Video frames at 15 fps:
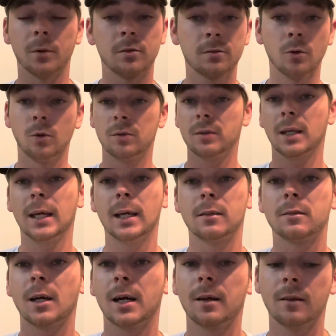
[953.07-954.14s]
As soon as it gets
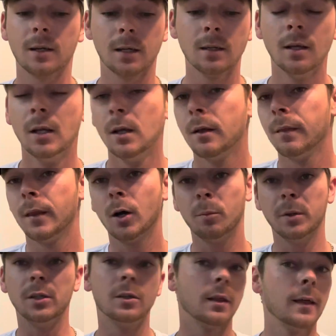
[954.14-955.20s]
out of there,
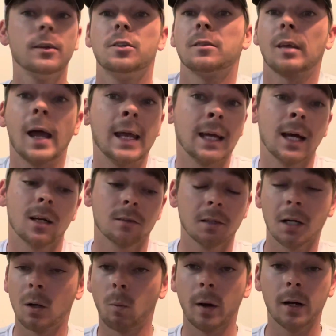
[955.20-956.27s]
they just hang out
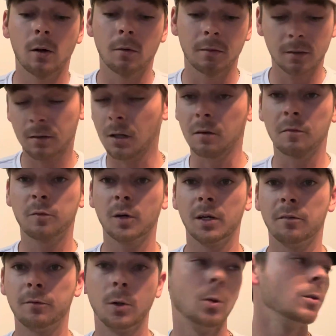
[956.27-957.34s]
there and wait on it. It's like free
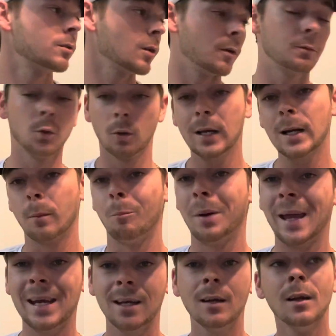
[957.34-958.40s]
food. So if you get a
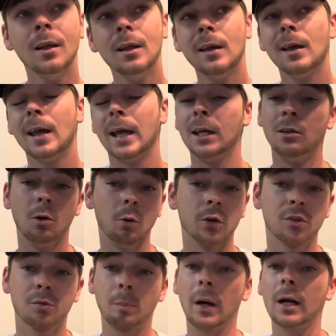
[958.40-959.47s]
bait into a
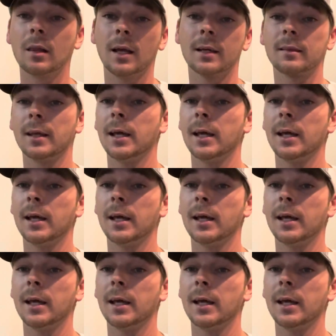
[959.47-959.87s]
spot like that,